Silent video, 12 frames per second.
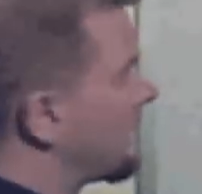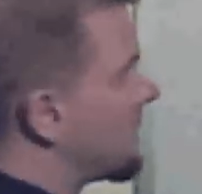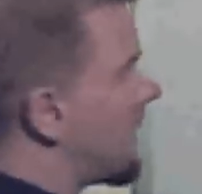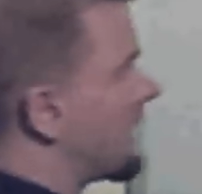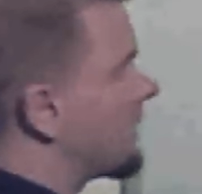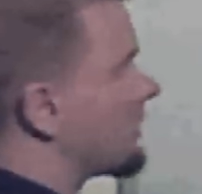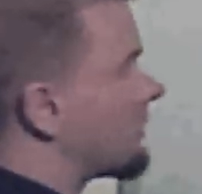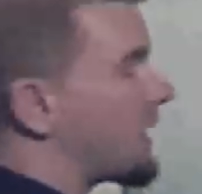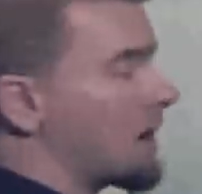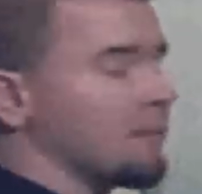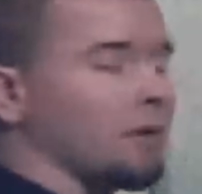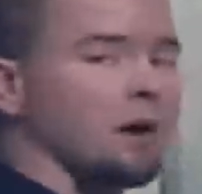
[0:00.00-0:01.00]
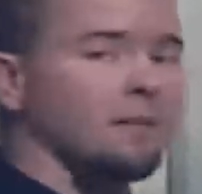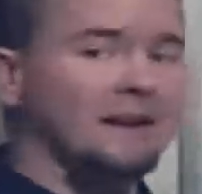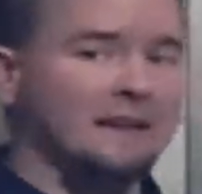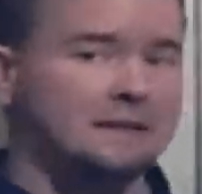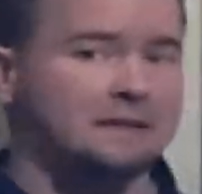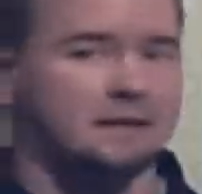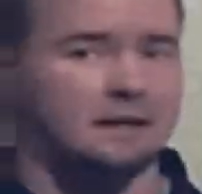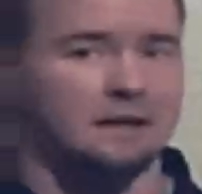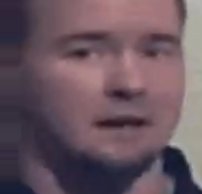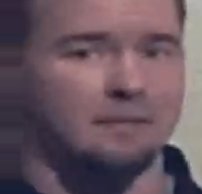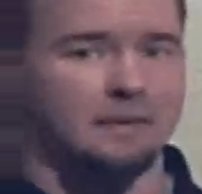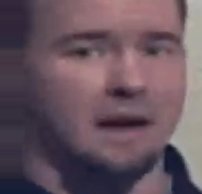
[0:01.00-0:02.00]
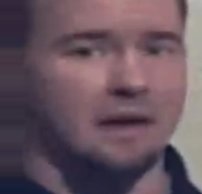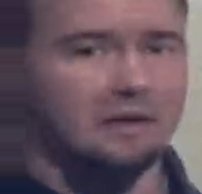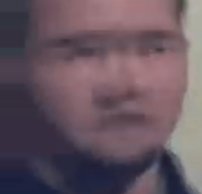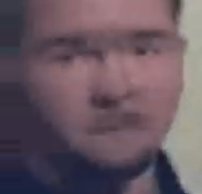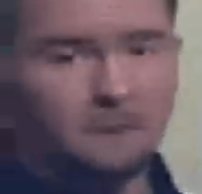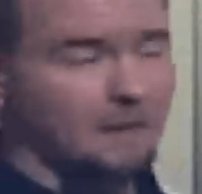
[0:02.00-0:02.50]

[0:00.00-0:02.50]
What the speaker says: Lion and Ram are my inside linebackers.